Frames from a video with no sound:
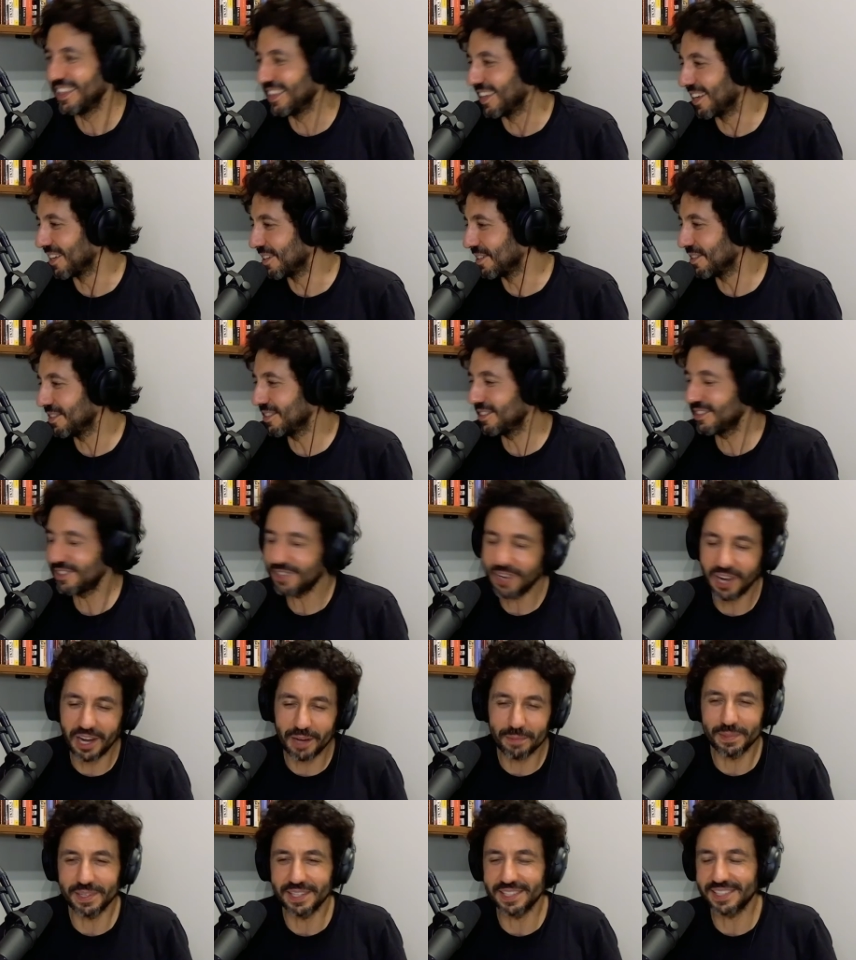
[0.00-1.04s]
and like
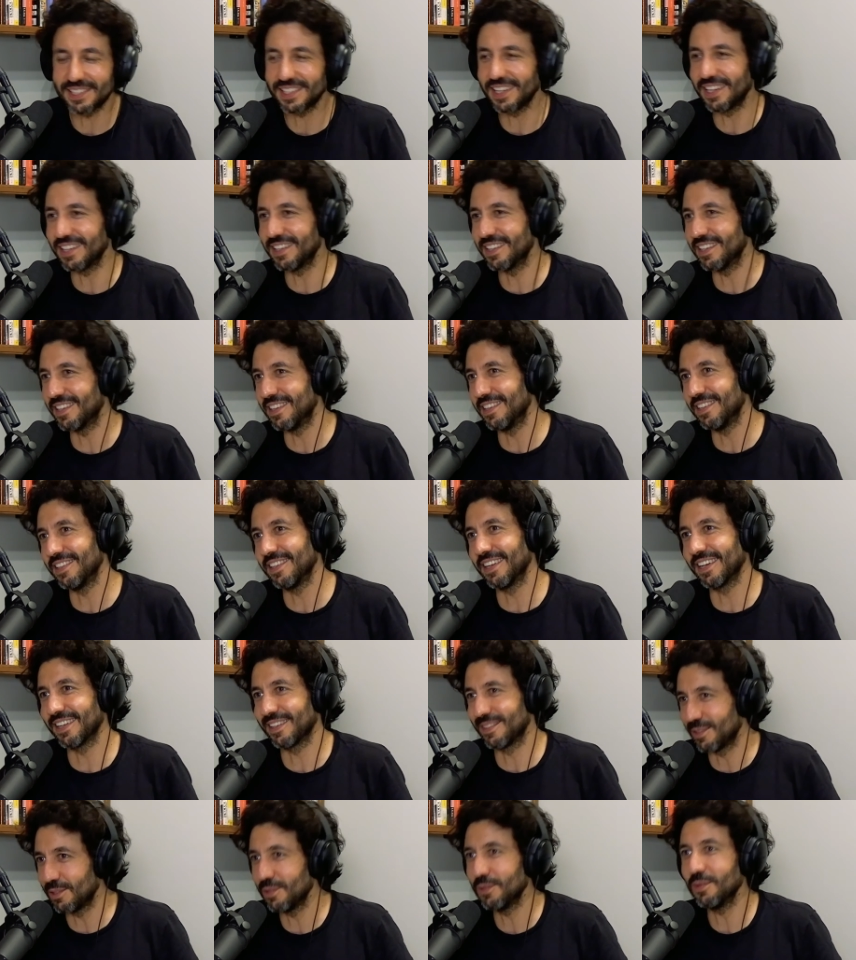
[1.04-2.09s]
comedy cellar, and
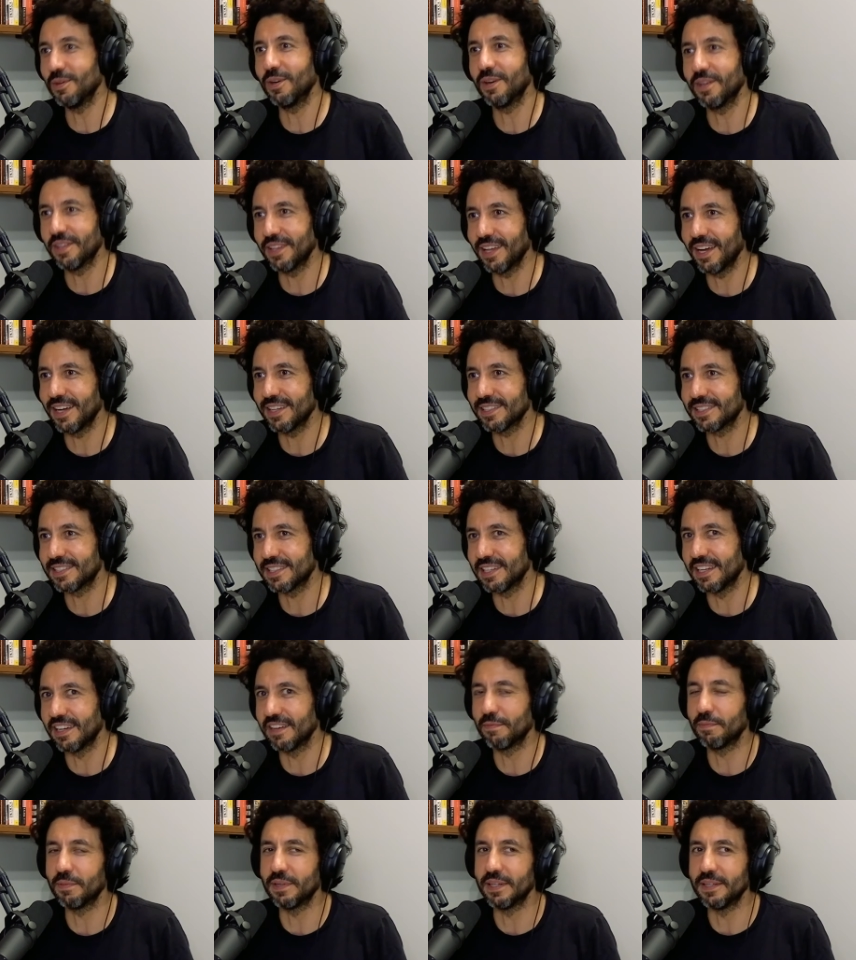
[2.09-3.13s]
like do all that
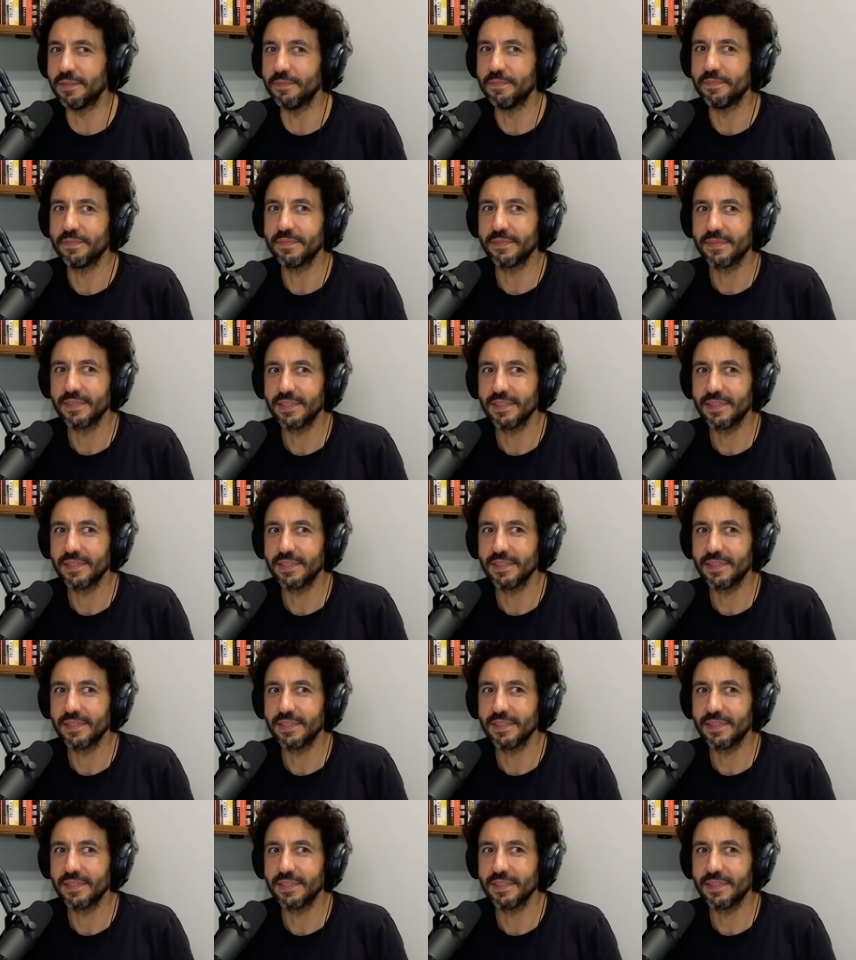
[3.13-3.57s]
stuff, but